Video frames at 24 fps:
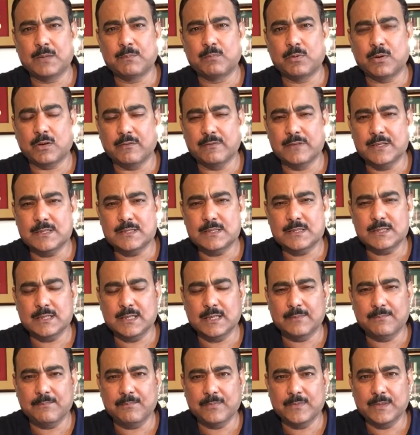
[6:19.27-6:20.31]
province,
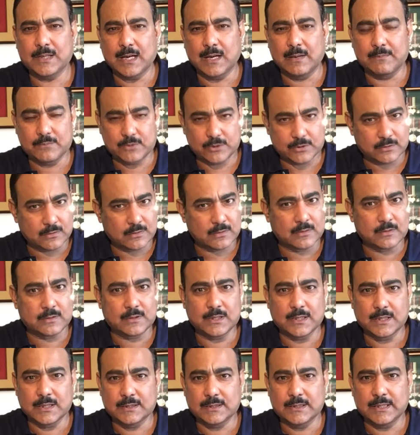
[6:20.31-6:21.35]
I'm sure
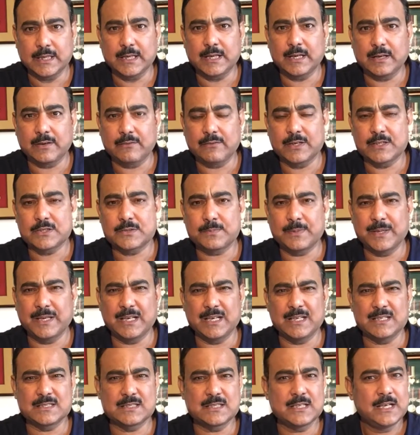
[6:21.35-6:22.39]
they have
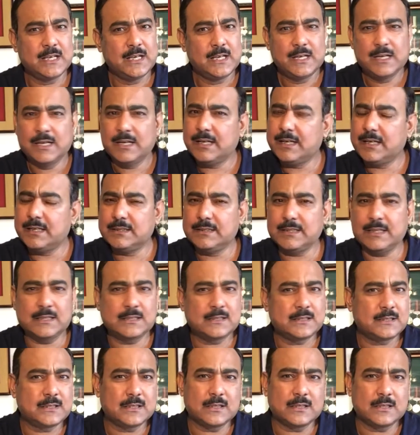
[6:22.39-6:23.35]
experienced that